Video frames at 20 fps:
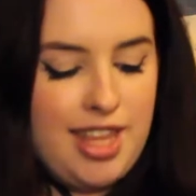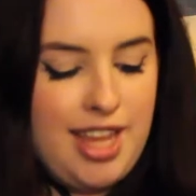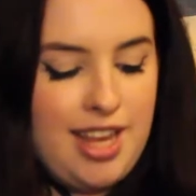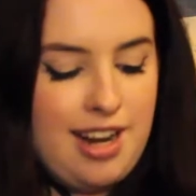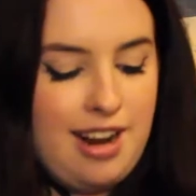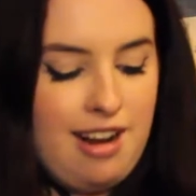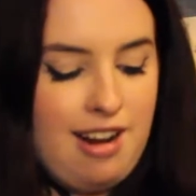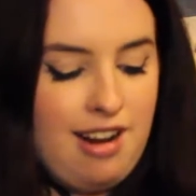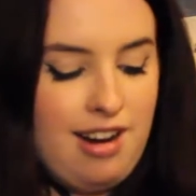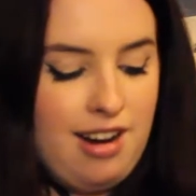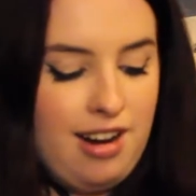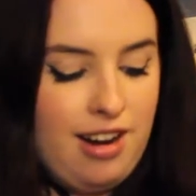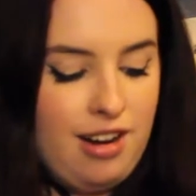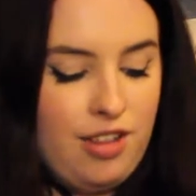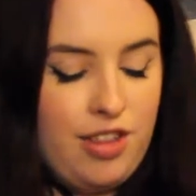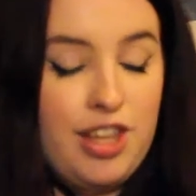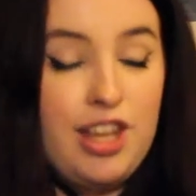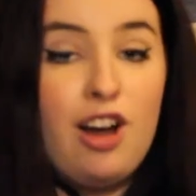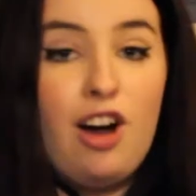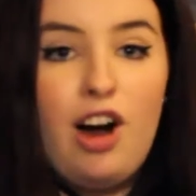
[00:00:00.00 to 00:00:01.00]
it
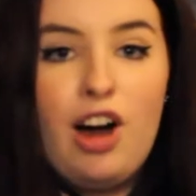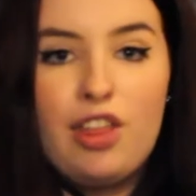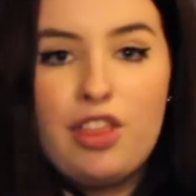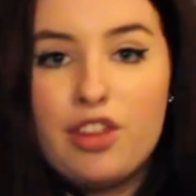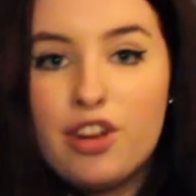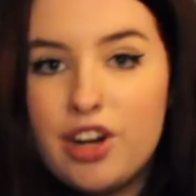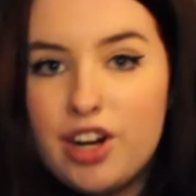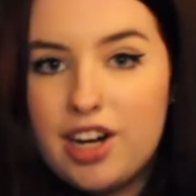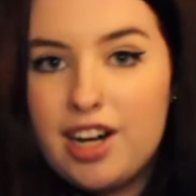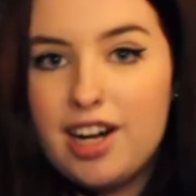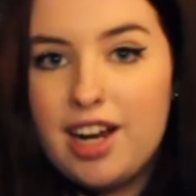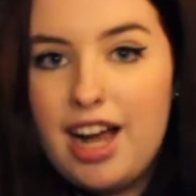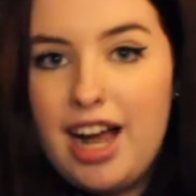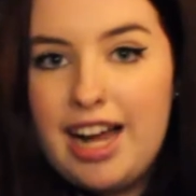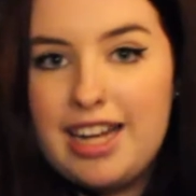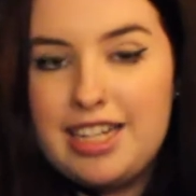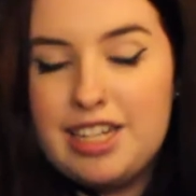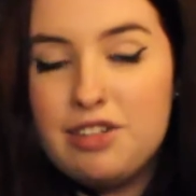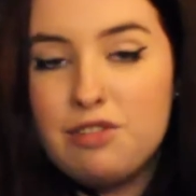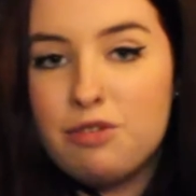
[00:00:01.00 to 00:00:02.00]
are the author.
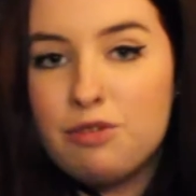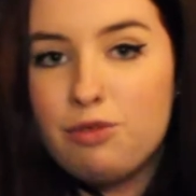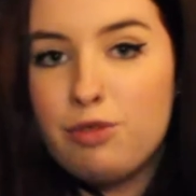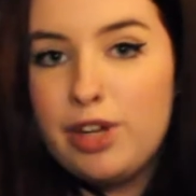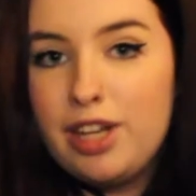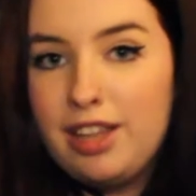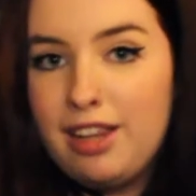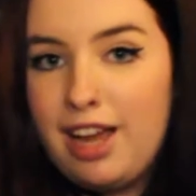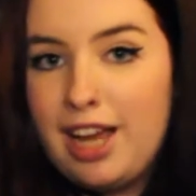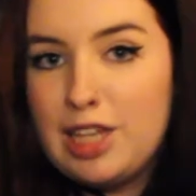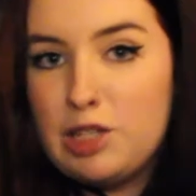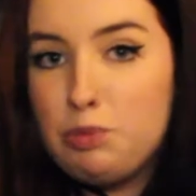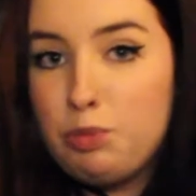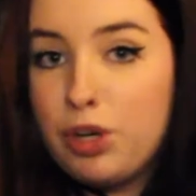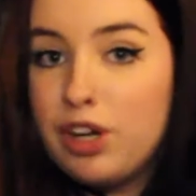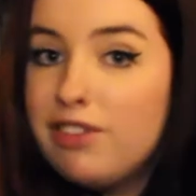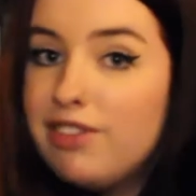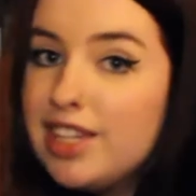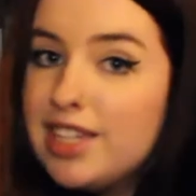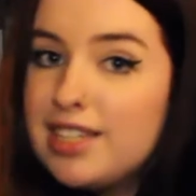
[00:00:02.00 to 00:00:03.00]
I didn't realize
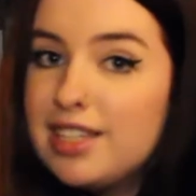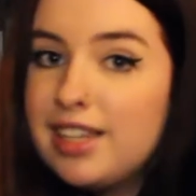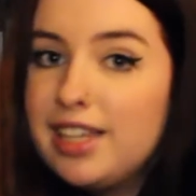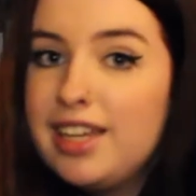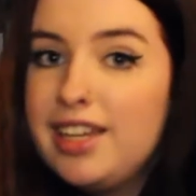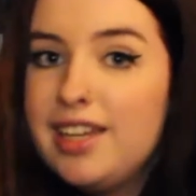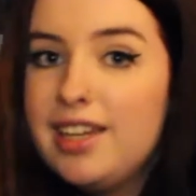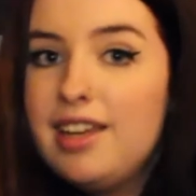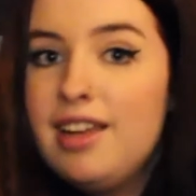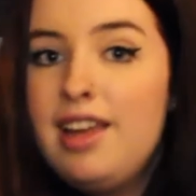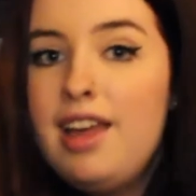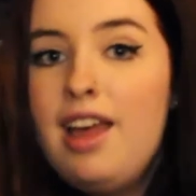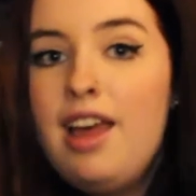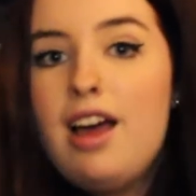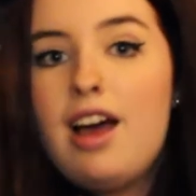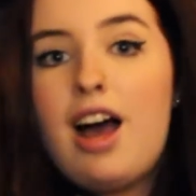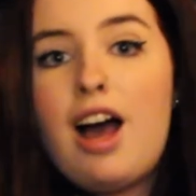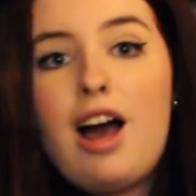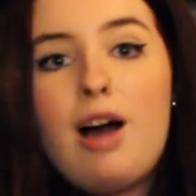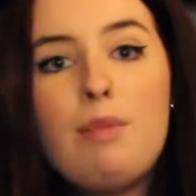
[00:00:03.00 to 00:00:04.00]
previously.
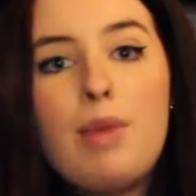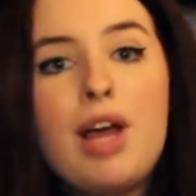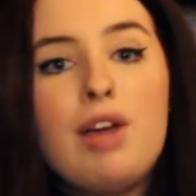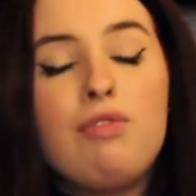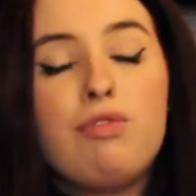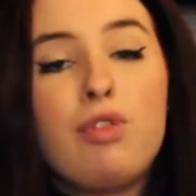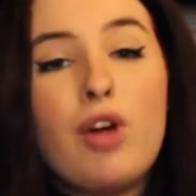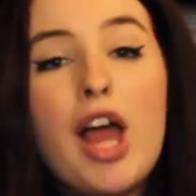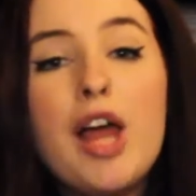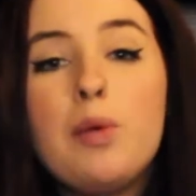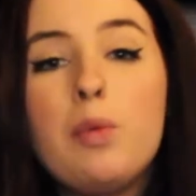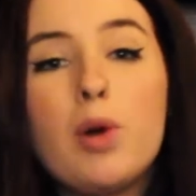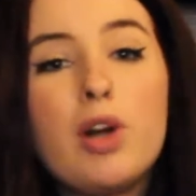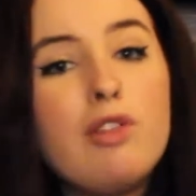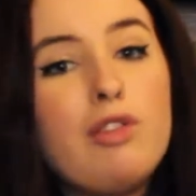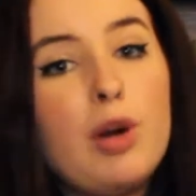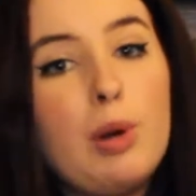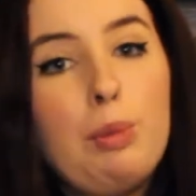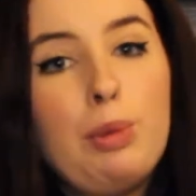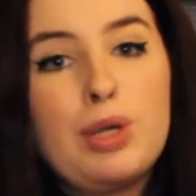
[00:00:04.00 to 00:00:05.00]
I've read one
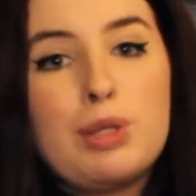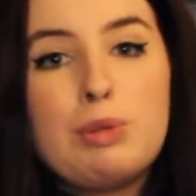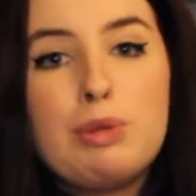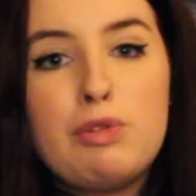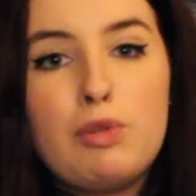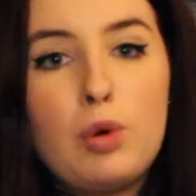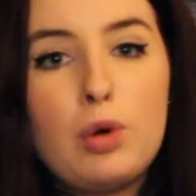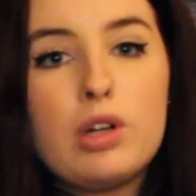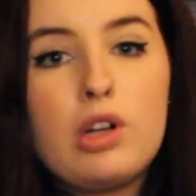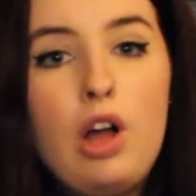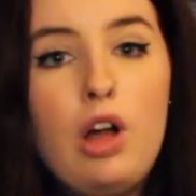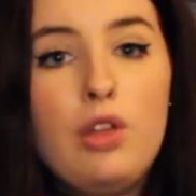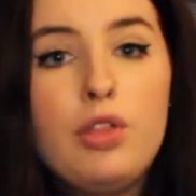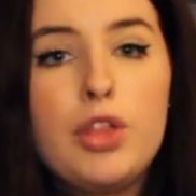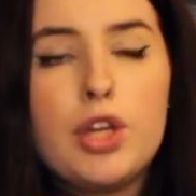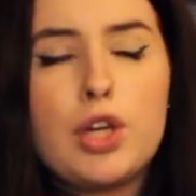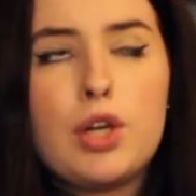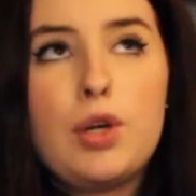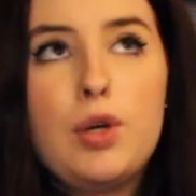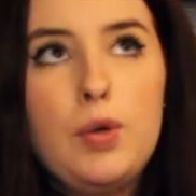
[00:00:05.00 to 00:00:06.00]
of her books before
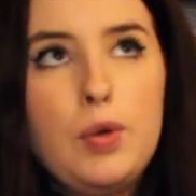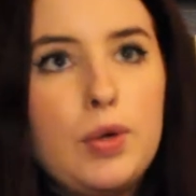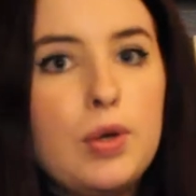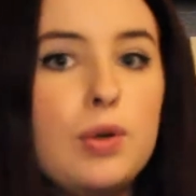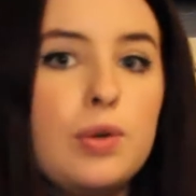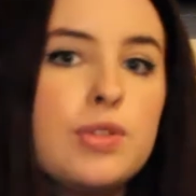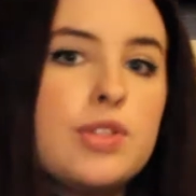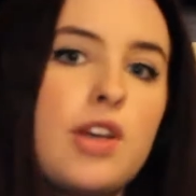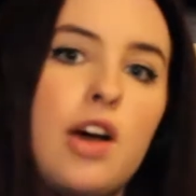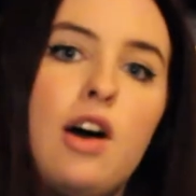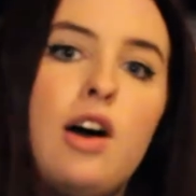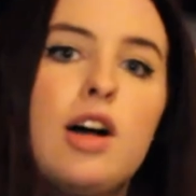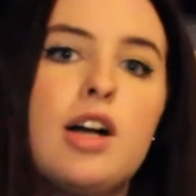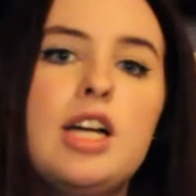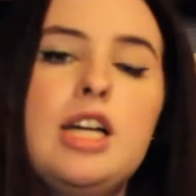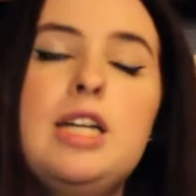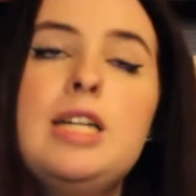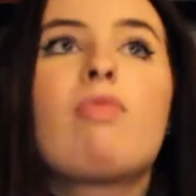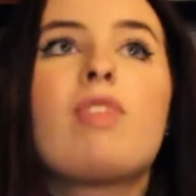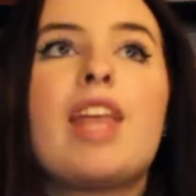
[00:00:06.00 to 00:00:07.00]
called The Cuckoo
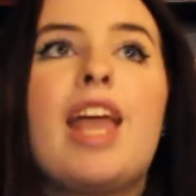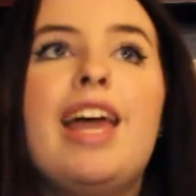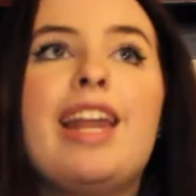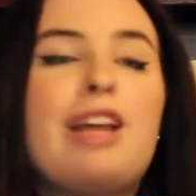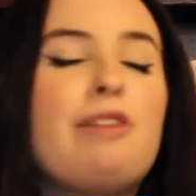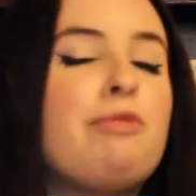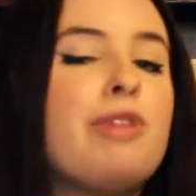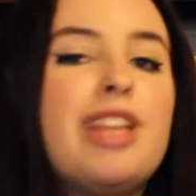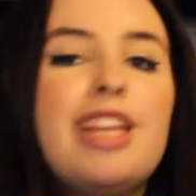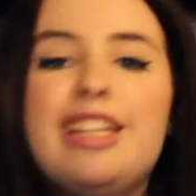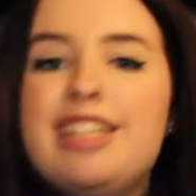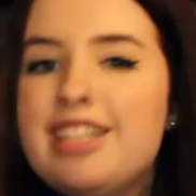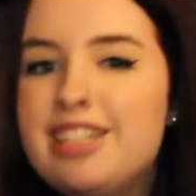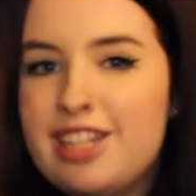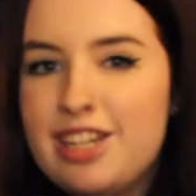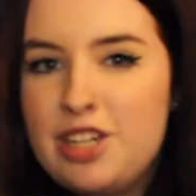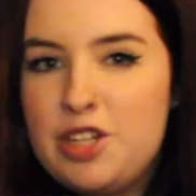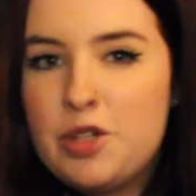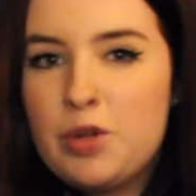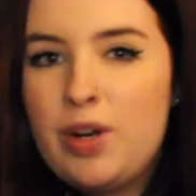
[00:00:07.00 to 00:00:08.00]
Song, and I really
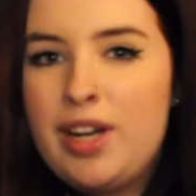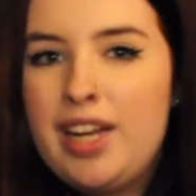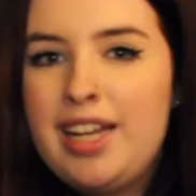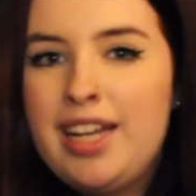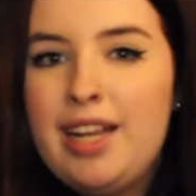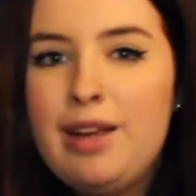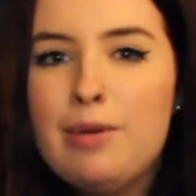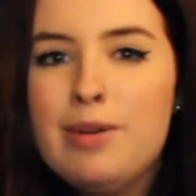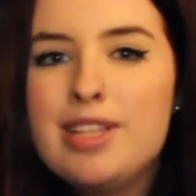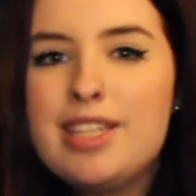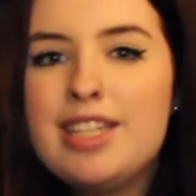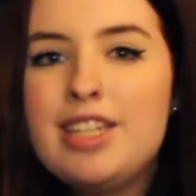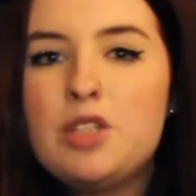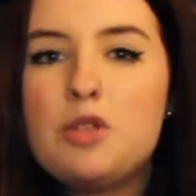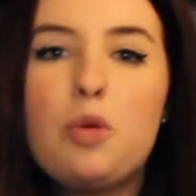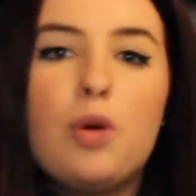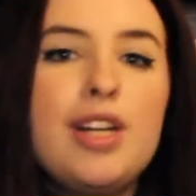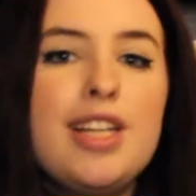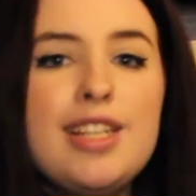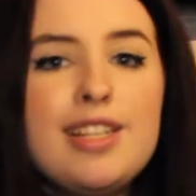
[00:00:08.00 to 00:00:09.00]
didn't enjoy it. It was in
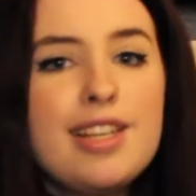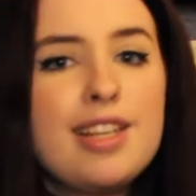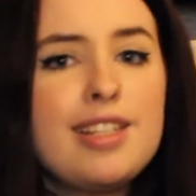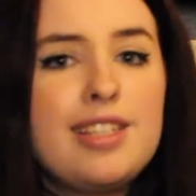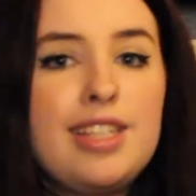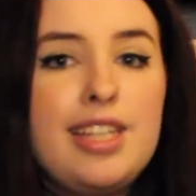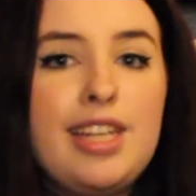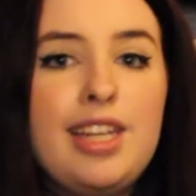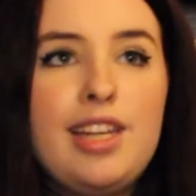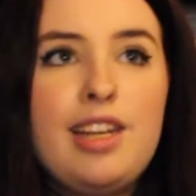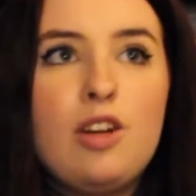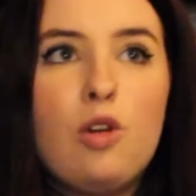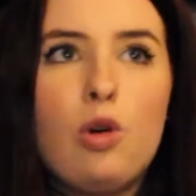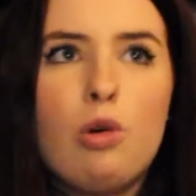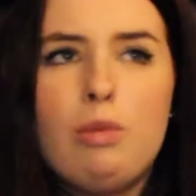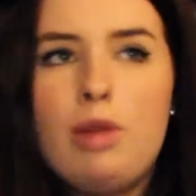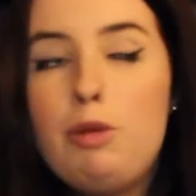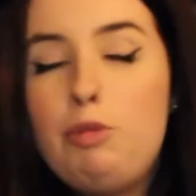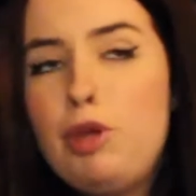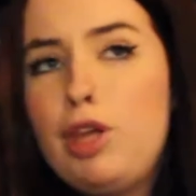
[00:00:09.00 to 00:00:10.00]
2016
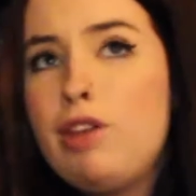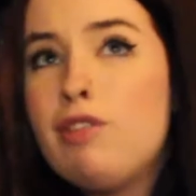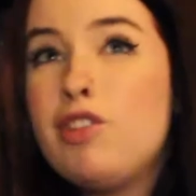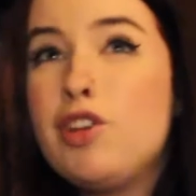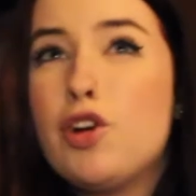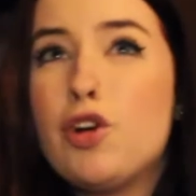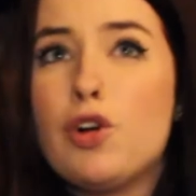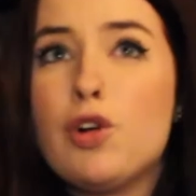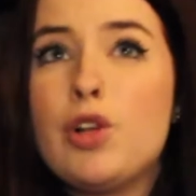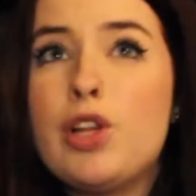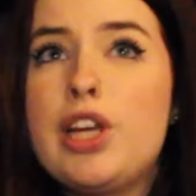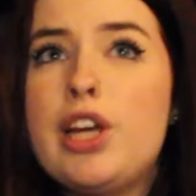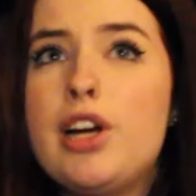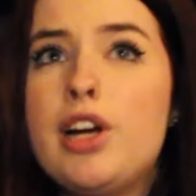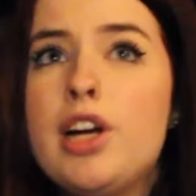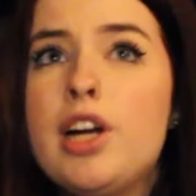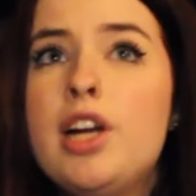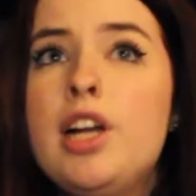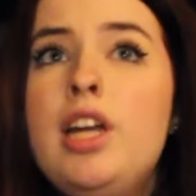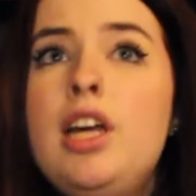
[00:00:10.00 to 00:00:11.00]
or maybe even
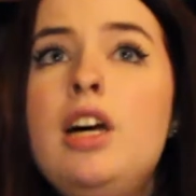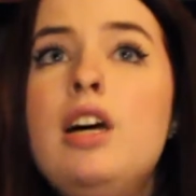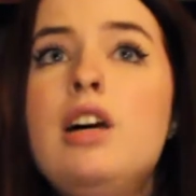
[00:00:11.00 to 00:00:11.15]
earlier,